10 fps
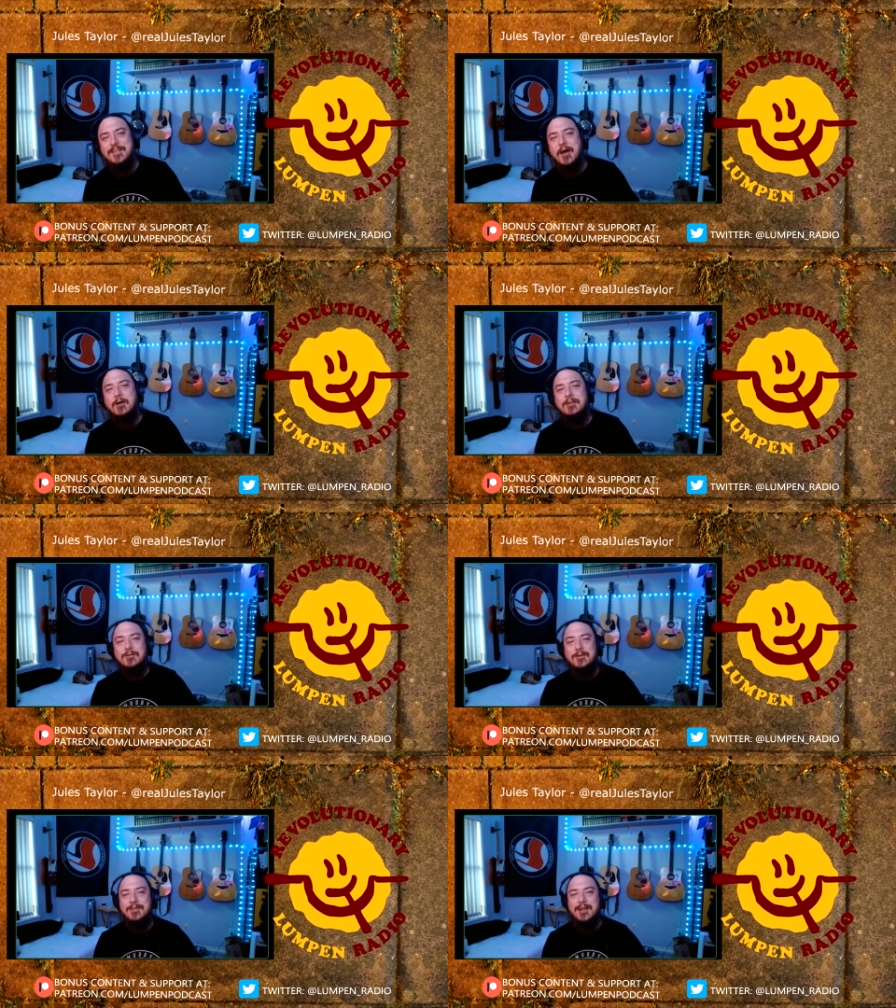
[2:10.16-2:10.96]
Oh, did you
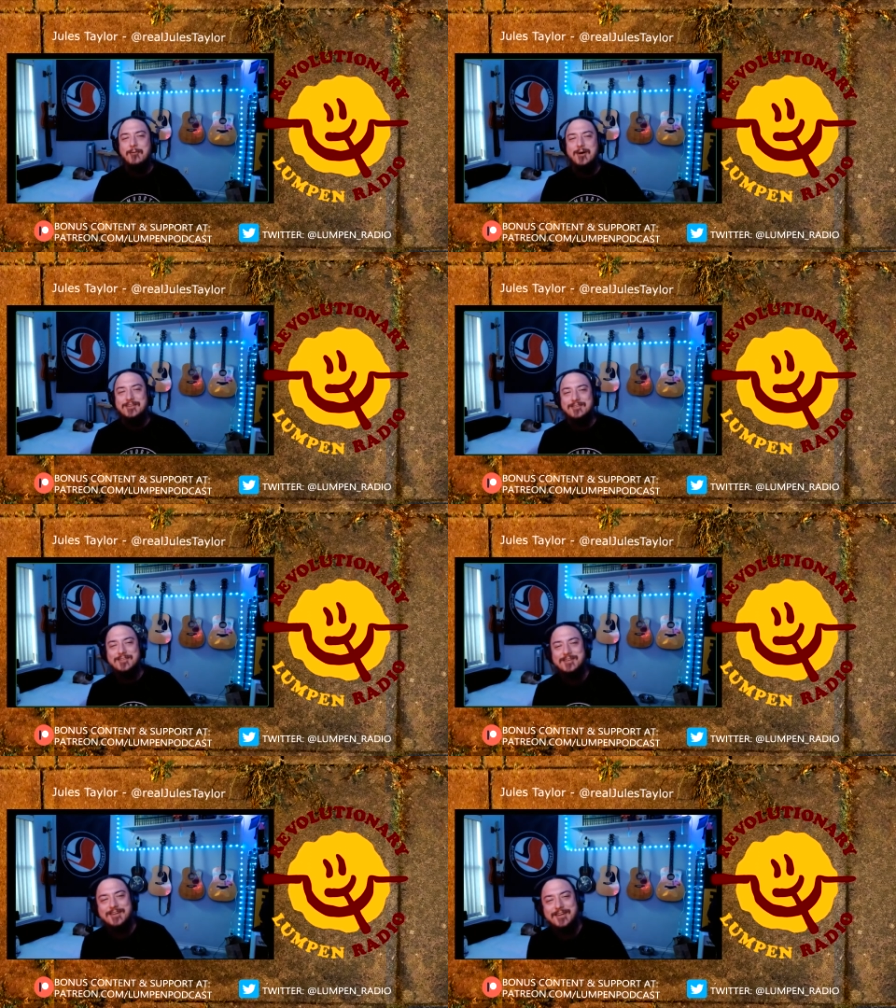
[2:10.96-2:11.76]
hear that I
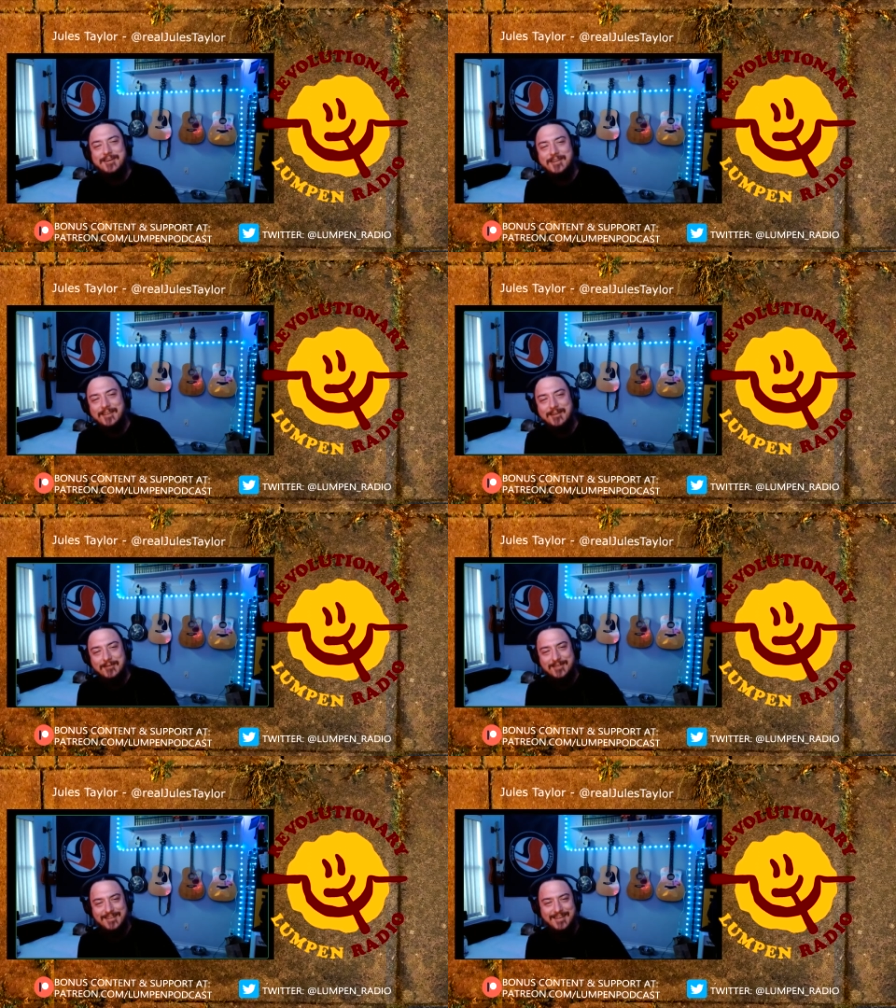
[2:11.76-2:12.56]
was? I was
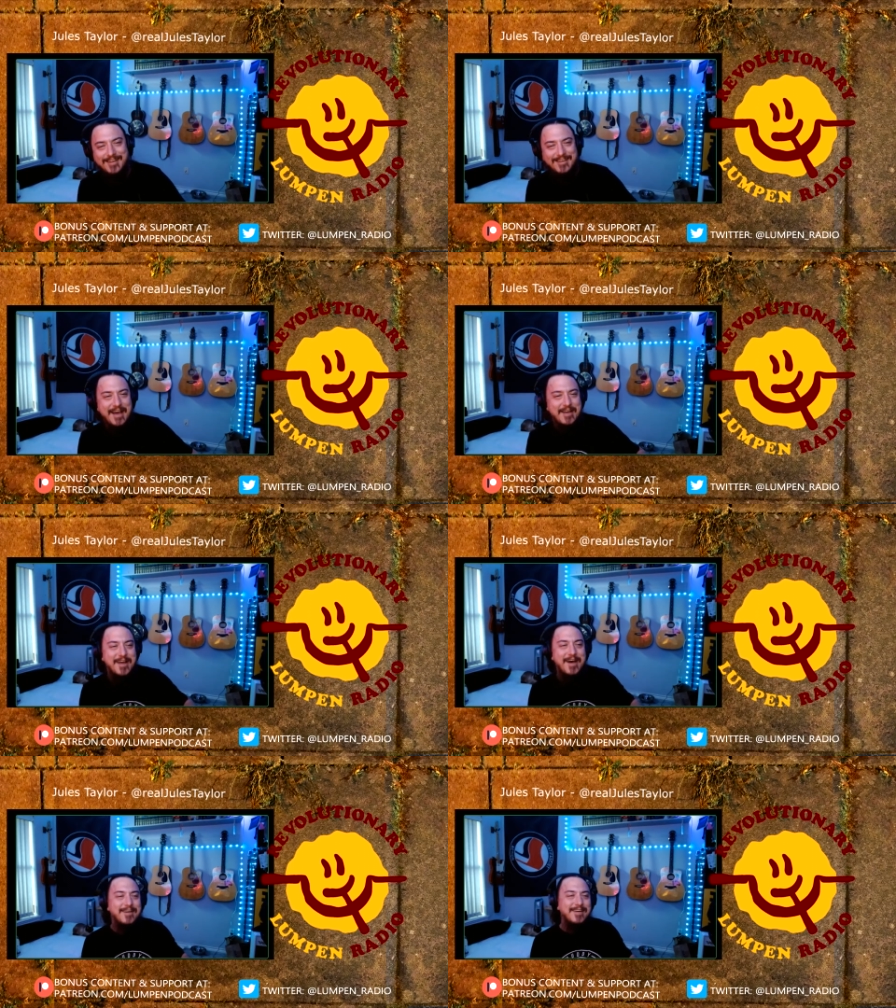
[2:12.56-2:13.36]
yeah,
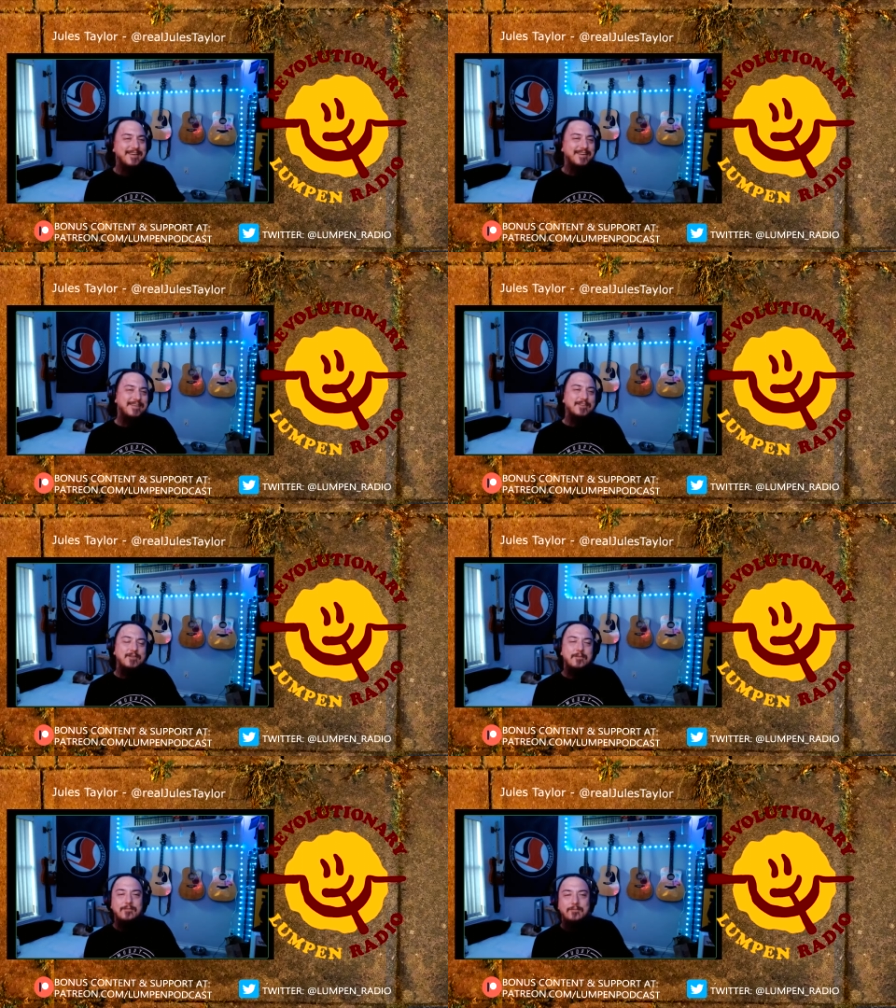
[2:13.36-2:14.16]
yeah,
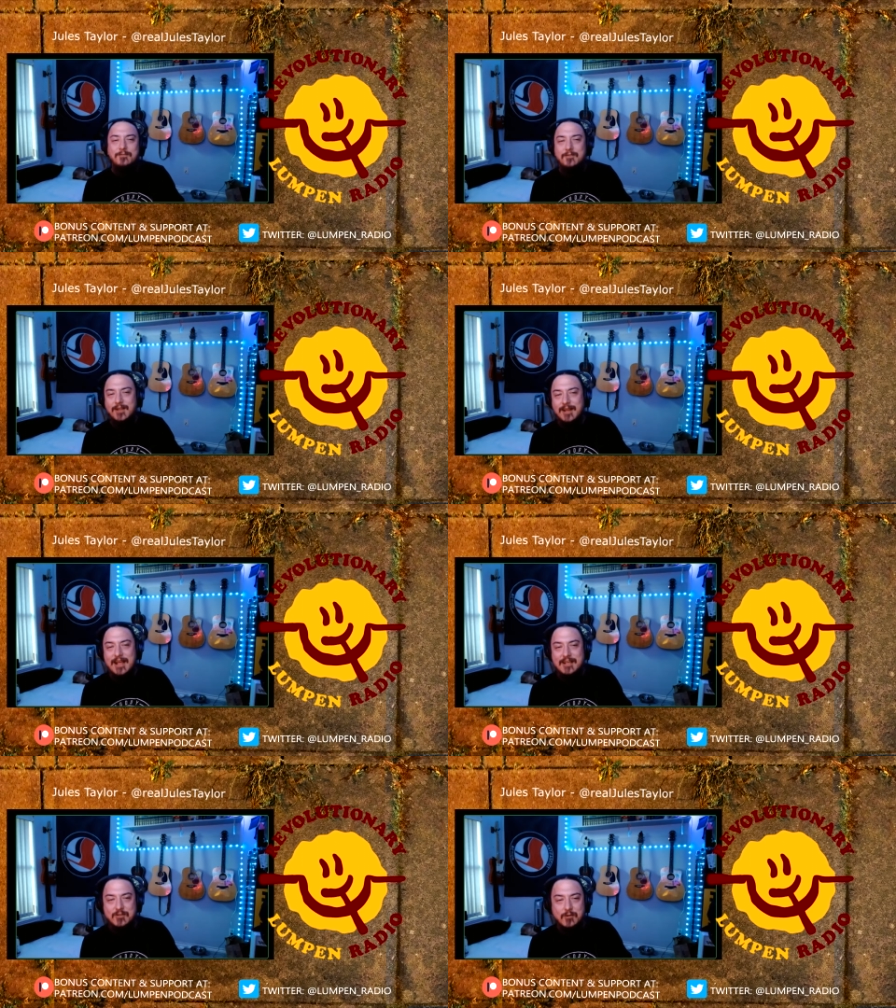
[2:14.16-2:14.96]
some fucking
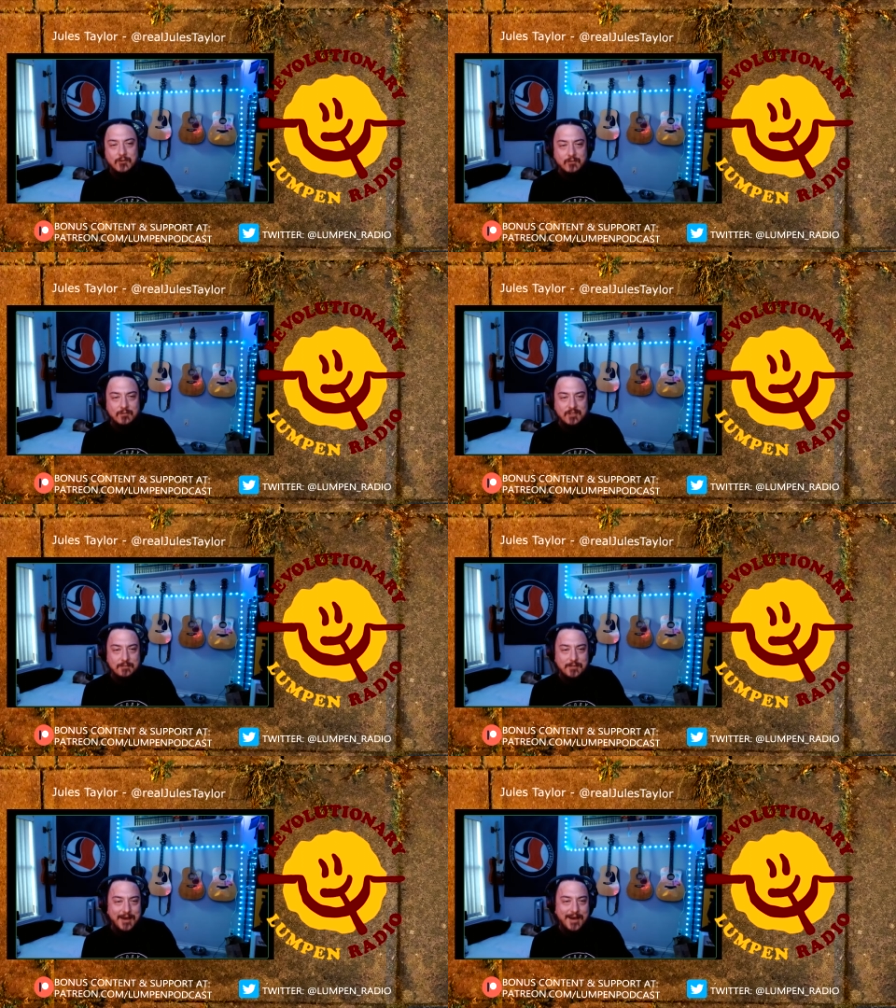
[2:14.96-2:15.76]
assholes from
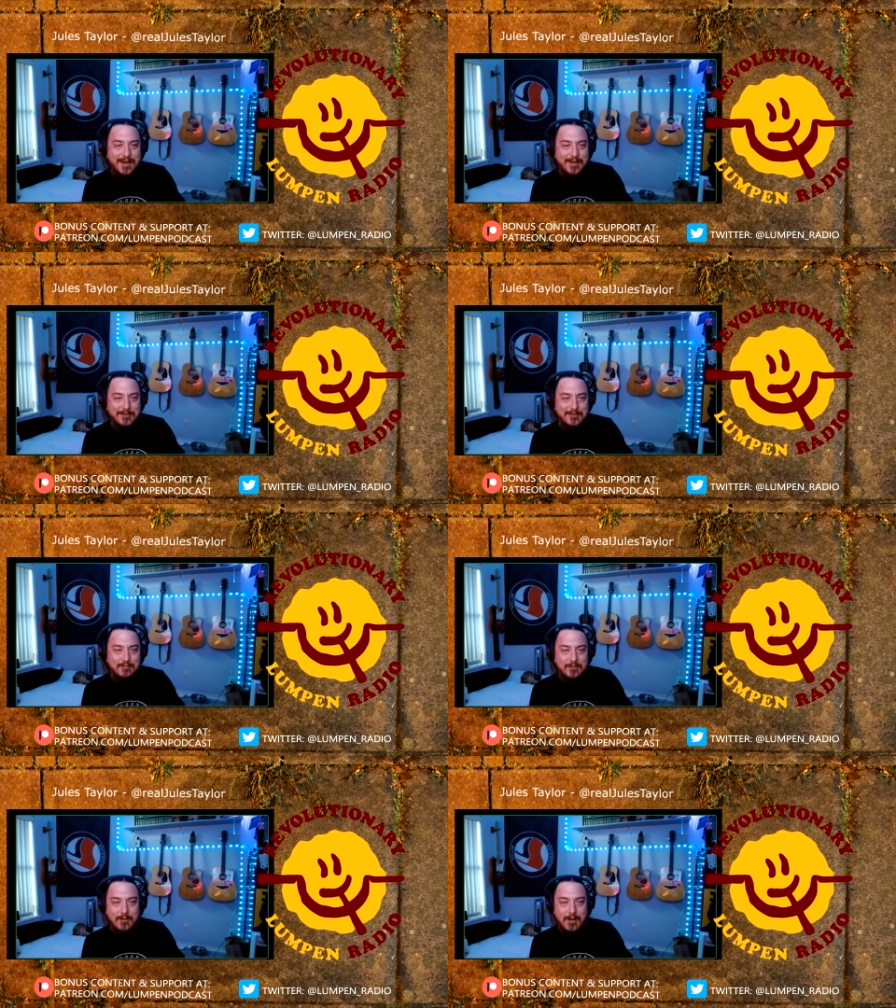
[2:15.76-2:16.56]
CPI or
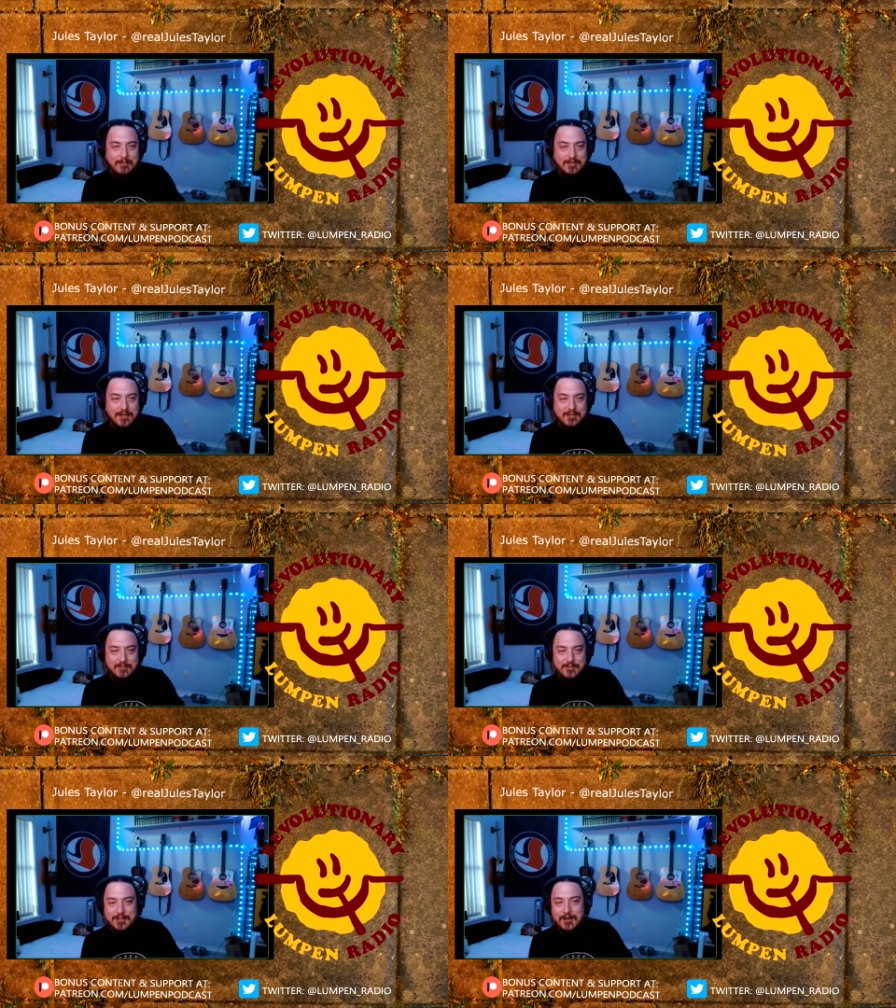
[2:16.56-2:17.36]
something probably said
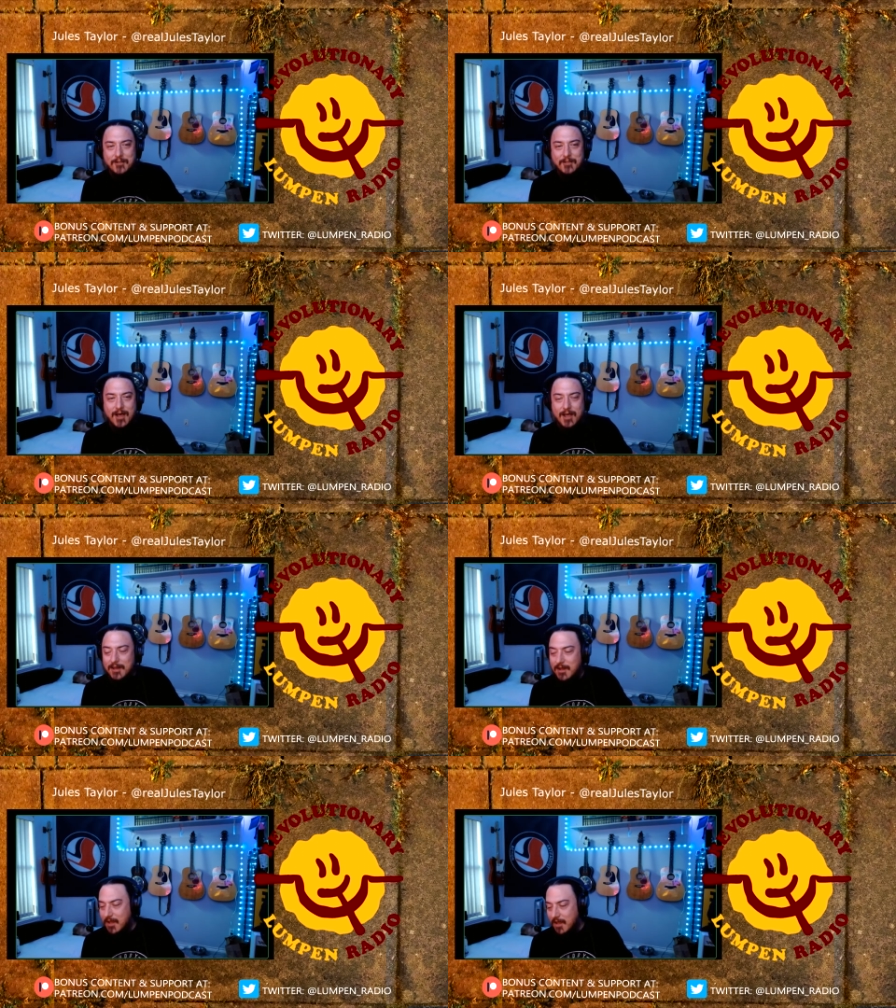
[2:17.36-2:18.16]
some shit
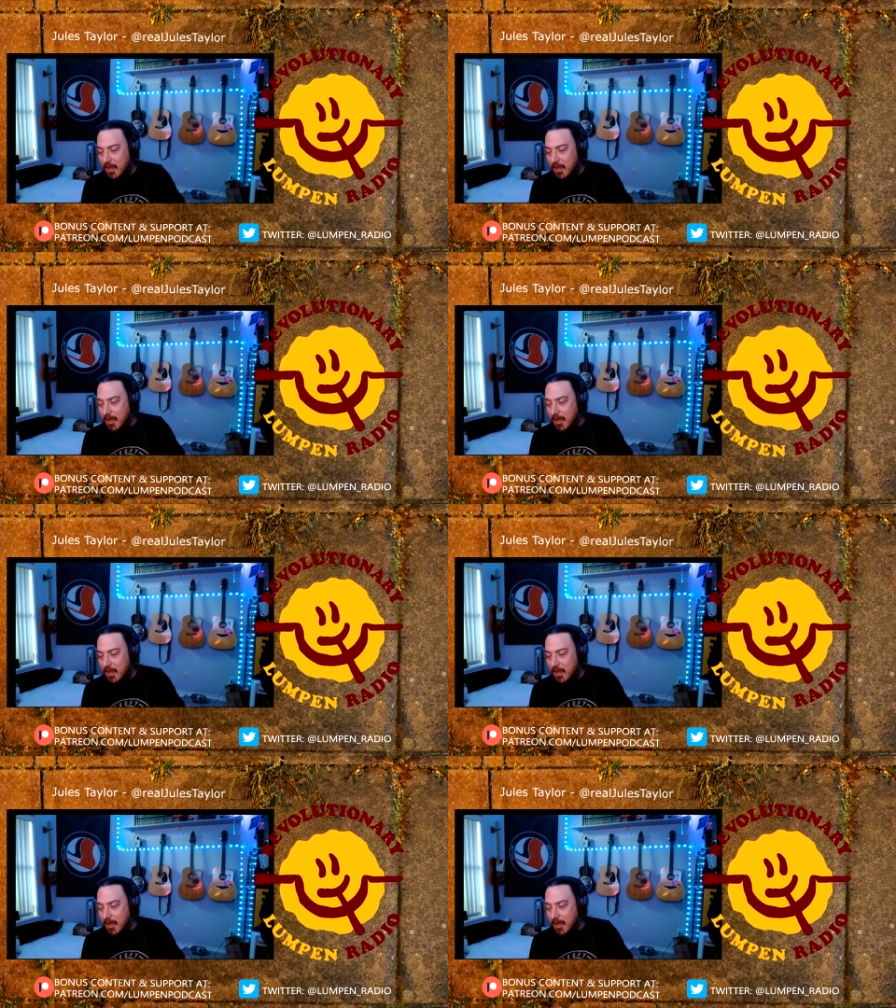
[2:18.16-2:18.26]
online.